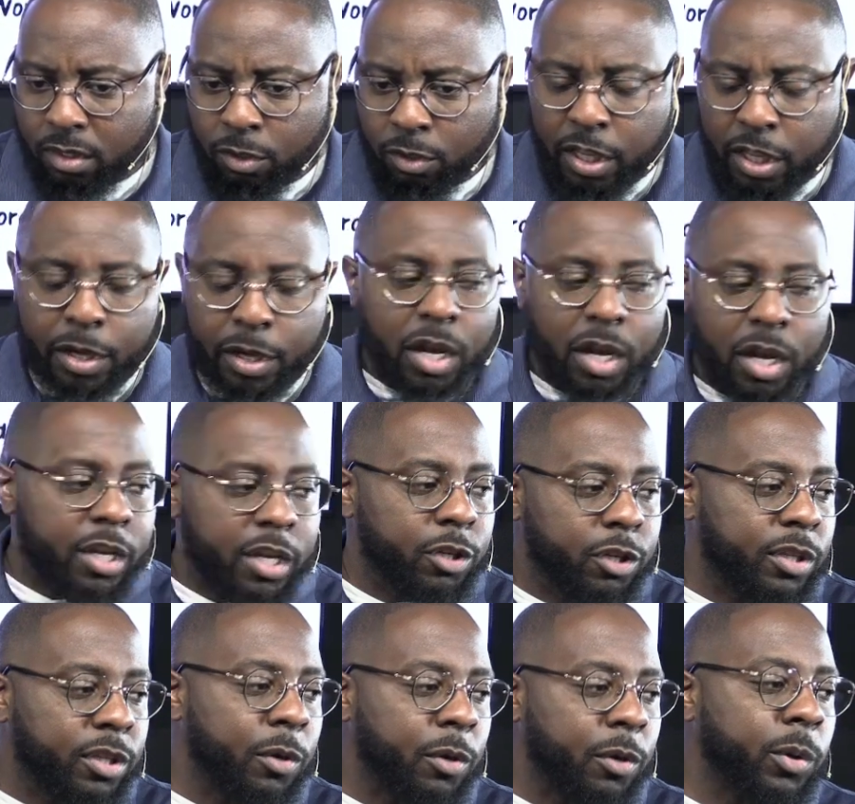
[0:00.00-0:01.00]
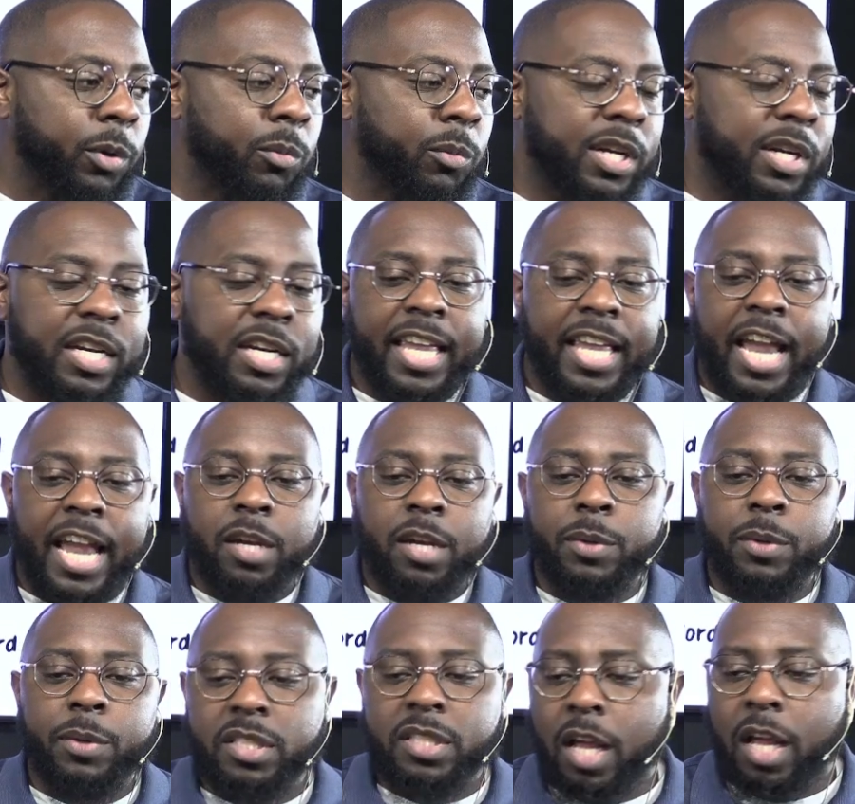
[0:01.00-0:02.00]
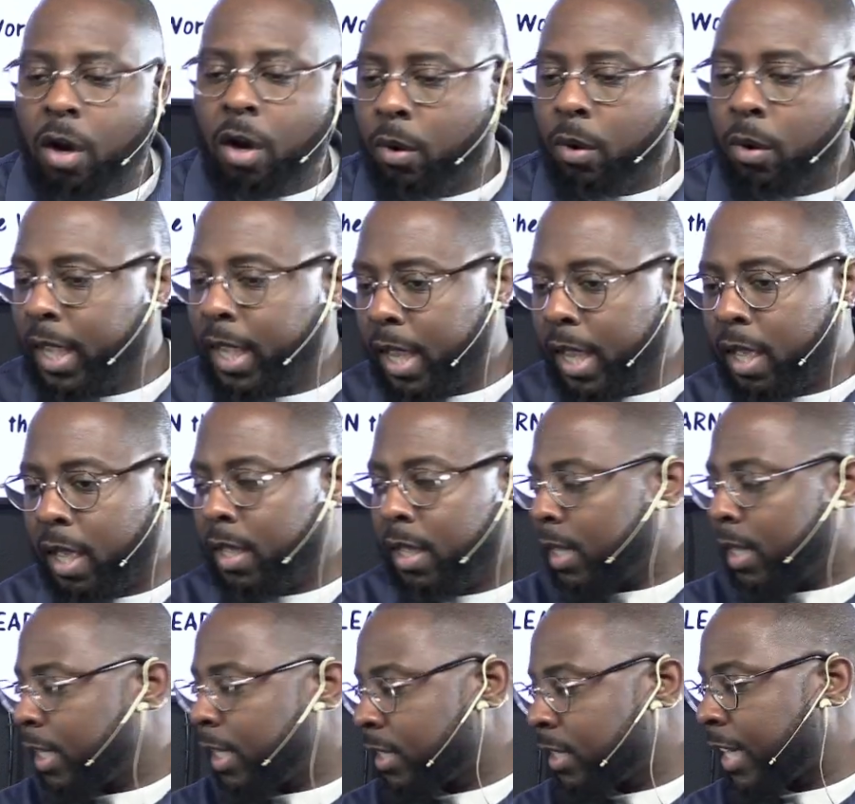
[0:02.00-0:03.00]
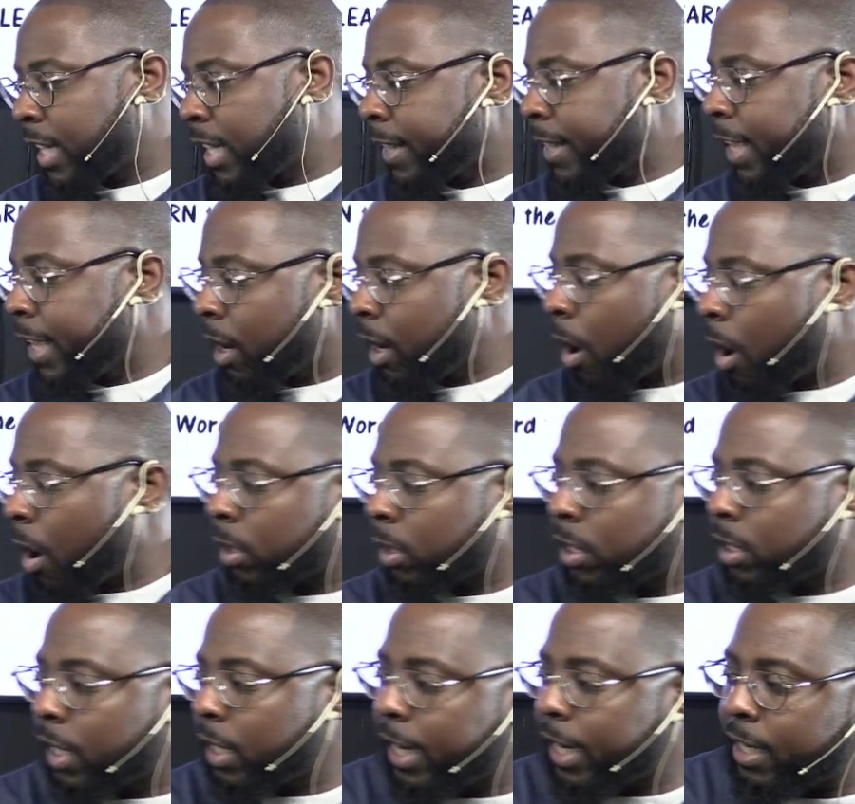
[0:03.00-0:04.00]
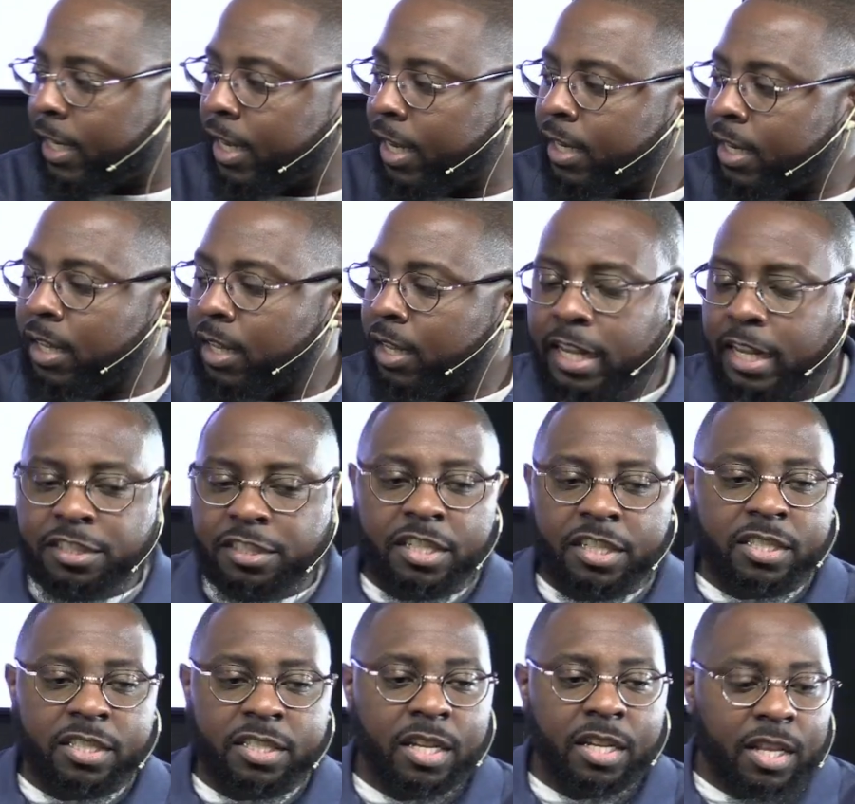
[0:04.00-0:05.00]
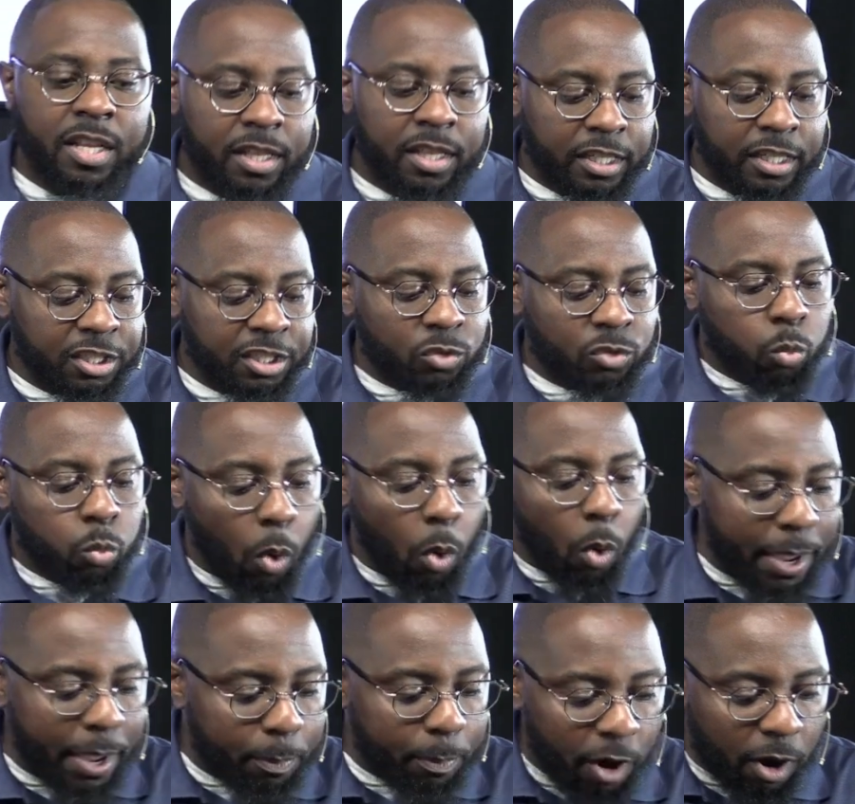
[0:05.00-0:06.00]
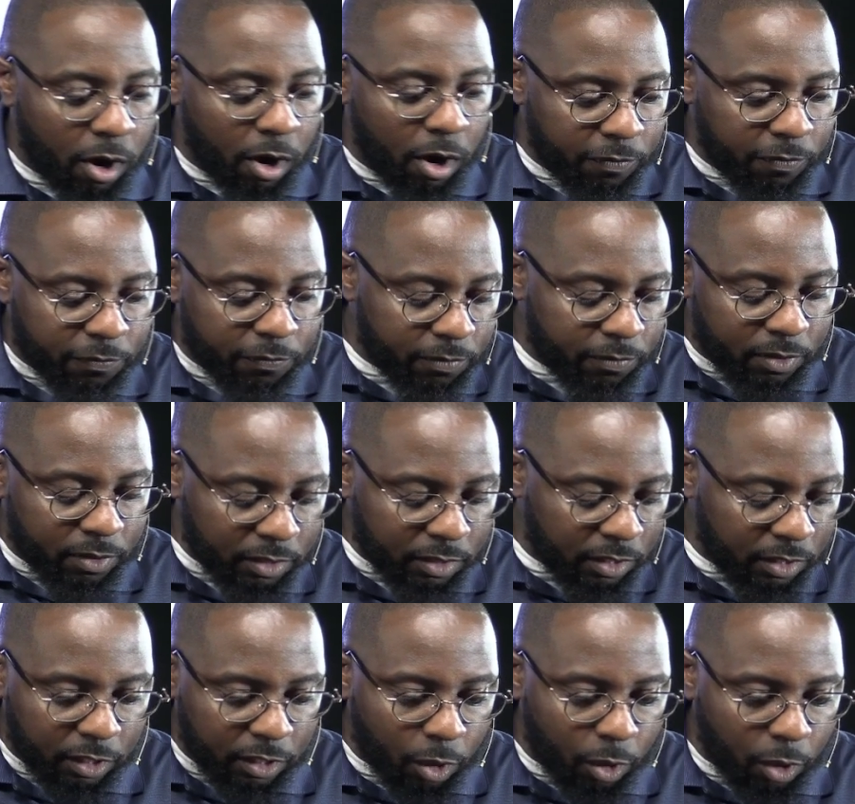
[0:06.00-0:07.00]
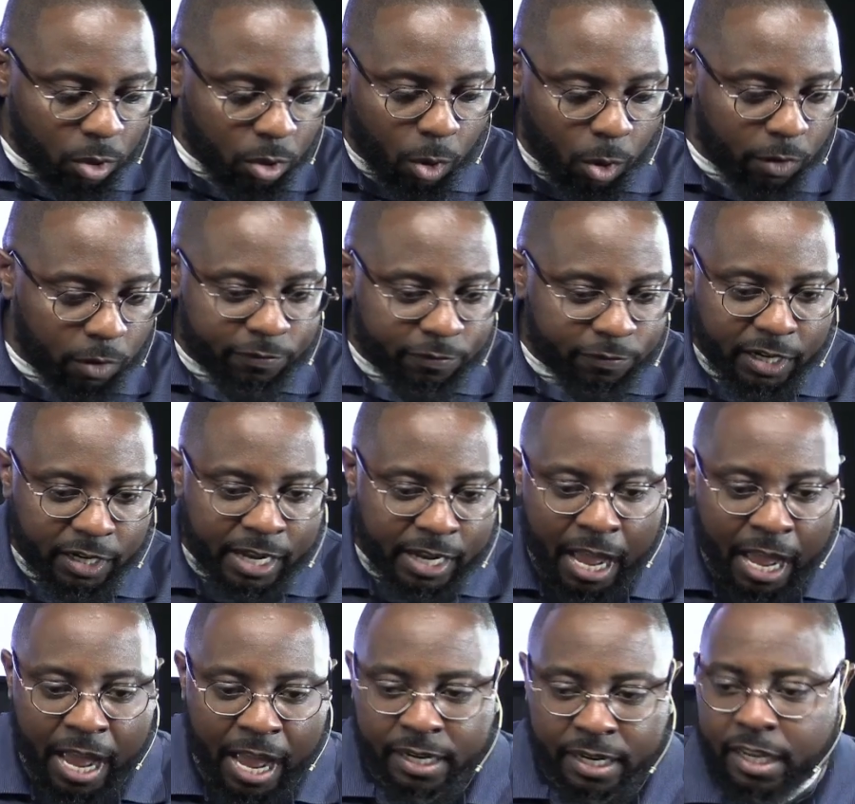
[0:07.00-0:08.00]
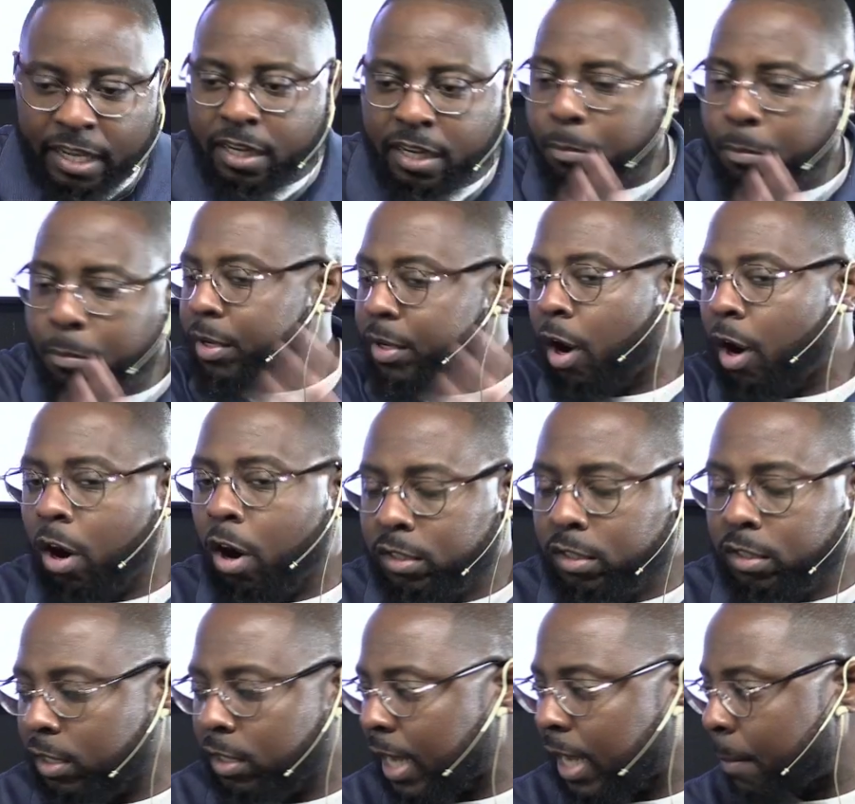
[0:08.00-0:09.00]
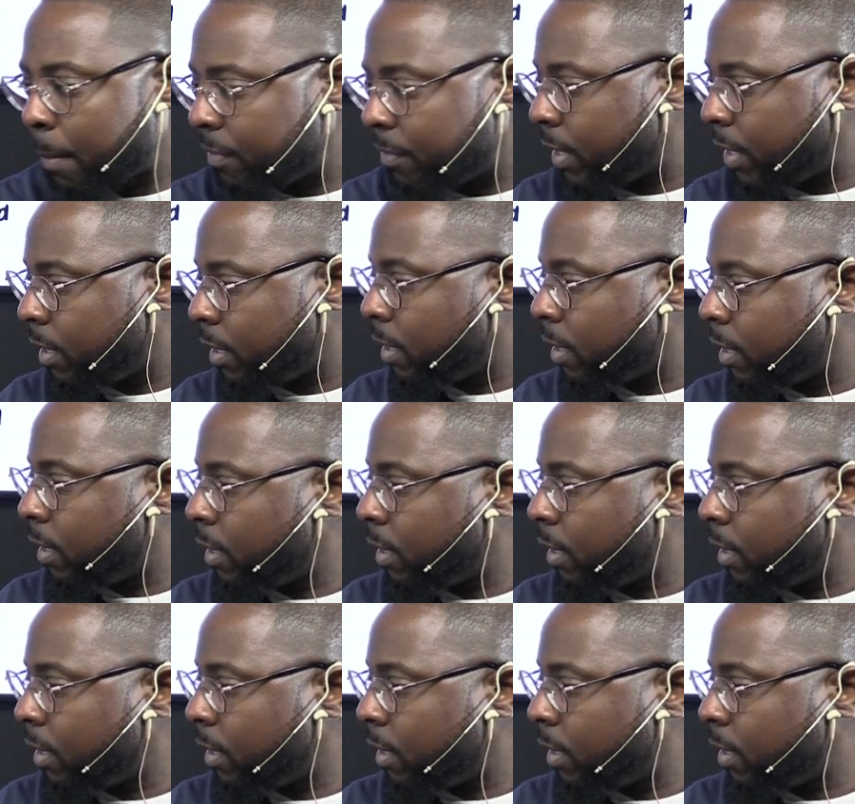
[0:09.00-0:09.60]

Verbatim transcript: You think you think when we went into Canaan, we was like, oh, yeah, let's take their altar and then let's just let's just wipe off the logo of their God and then put ours on top of it.